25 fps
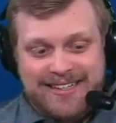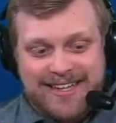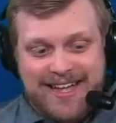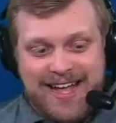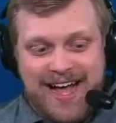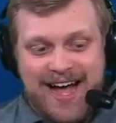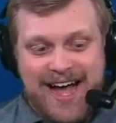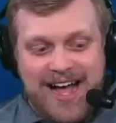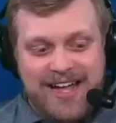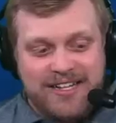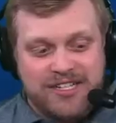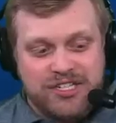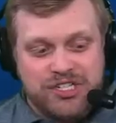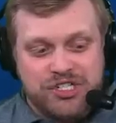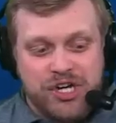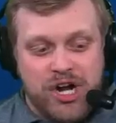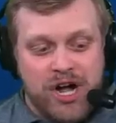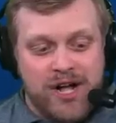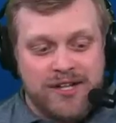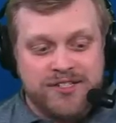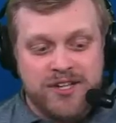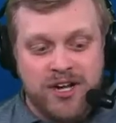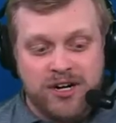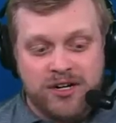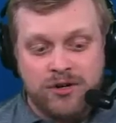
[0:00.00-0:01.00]
Uh,
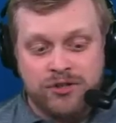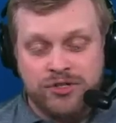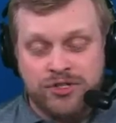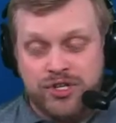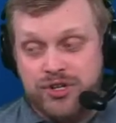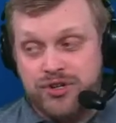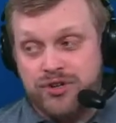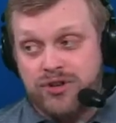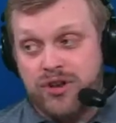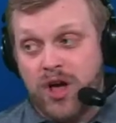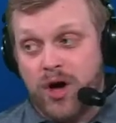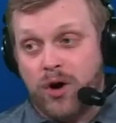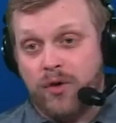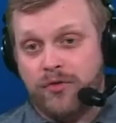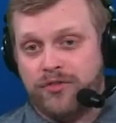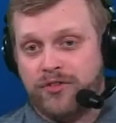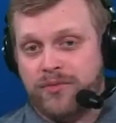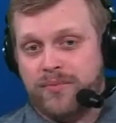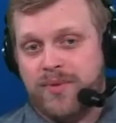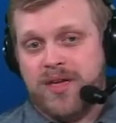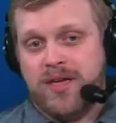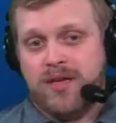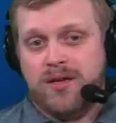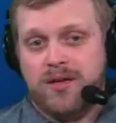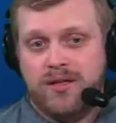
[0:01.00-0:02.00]
Sean Tucker's a no for
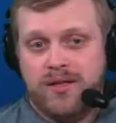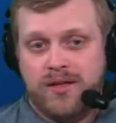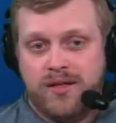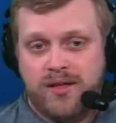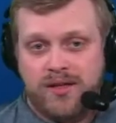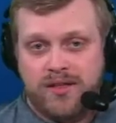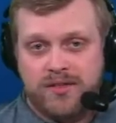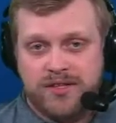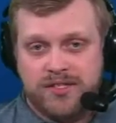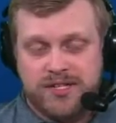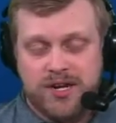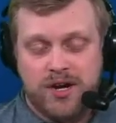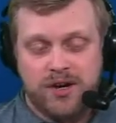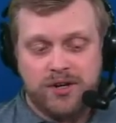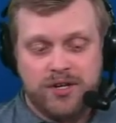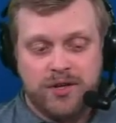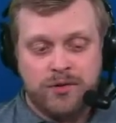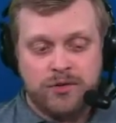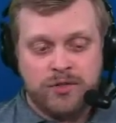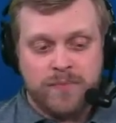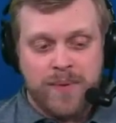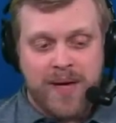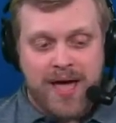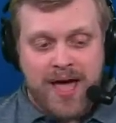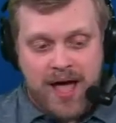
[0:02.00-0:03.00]
me, the
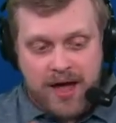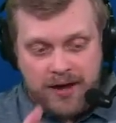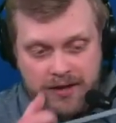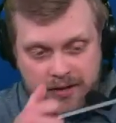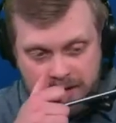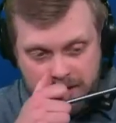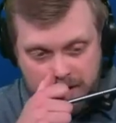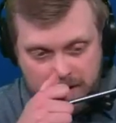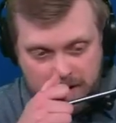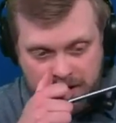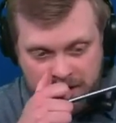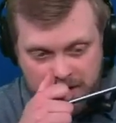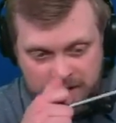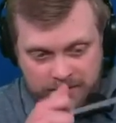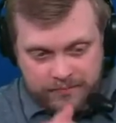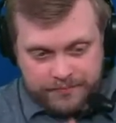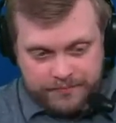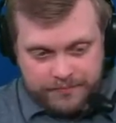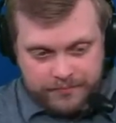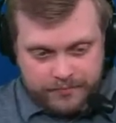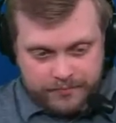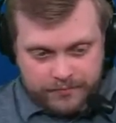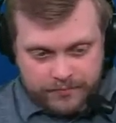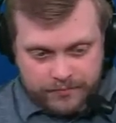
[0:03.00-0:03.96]
Syracuse back. Um,